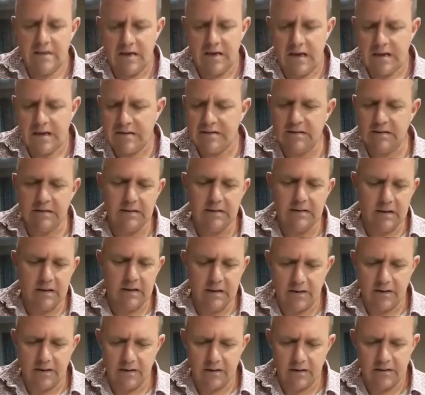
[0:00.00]

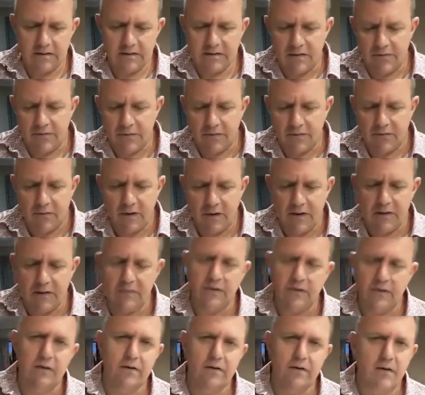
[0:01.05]
until stuff has really
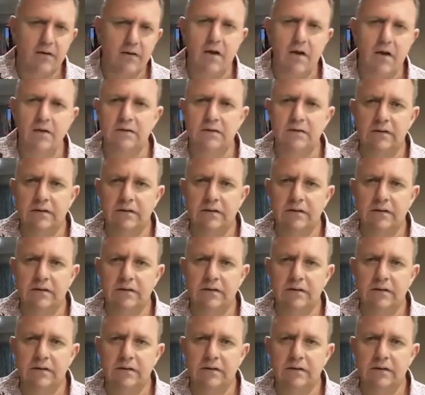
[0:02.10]
turned around